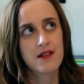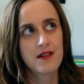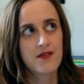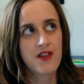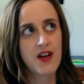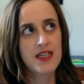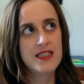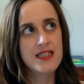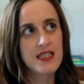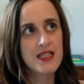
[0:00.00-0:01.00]
very
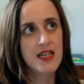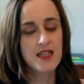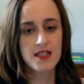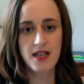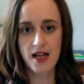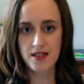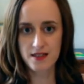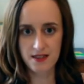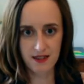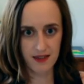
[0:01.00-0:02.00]
detailed
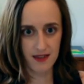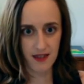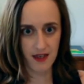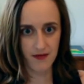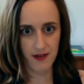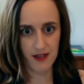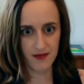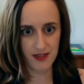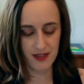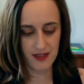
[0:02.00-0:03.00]
analysis of
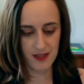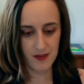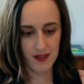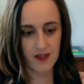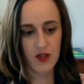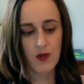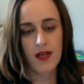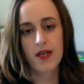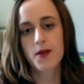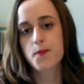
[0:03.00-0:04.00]
relevant stimuli. So,
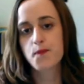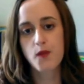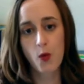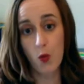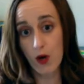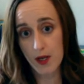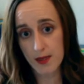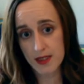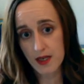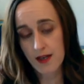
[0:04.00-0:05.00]
like, what am I
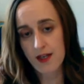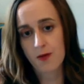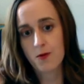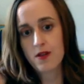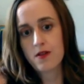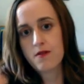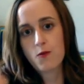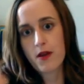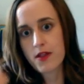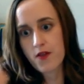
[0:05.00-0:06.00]
talking with?
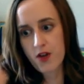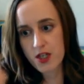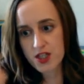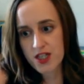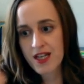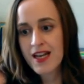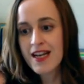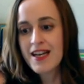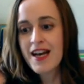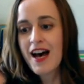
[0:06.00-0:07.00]
What the function?
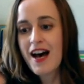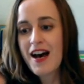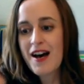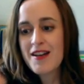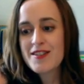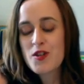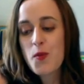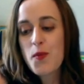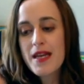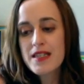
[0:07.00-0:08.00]
Uh, so,
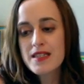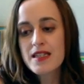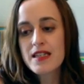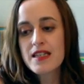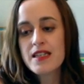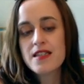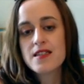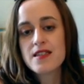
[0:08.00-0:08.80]
basically,